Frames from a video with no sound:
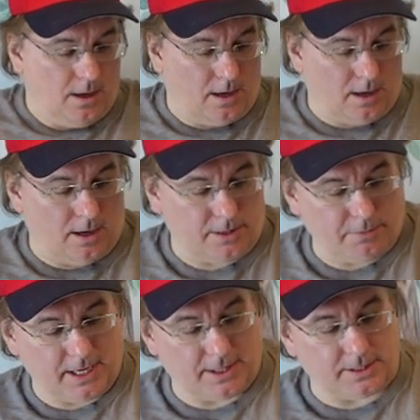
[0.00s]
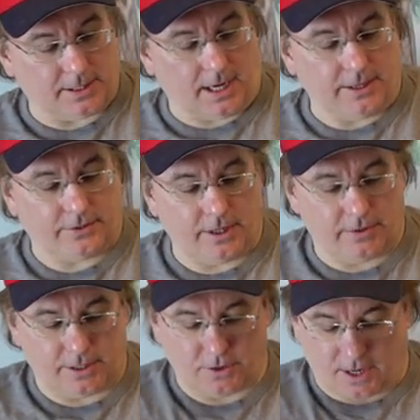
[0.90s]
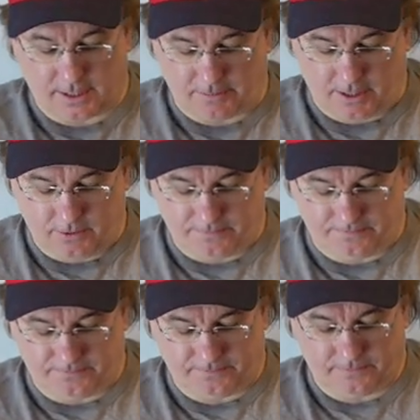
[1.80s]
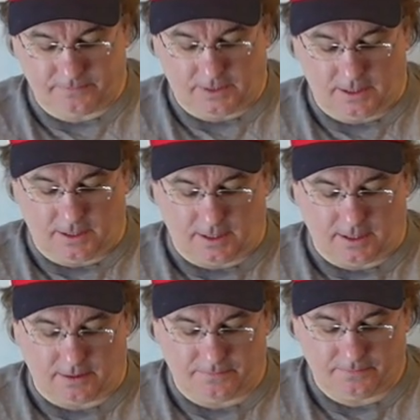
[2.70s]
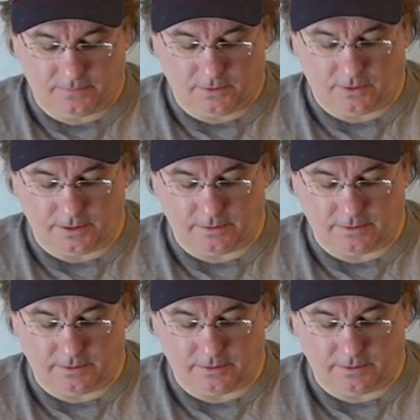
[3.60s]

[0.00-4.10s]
Uh, then we got the dice here they talked about and uh, on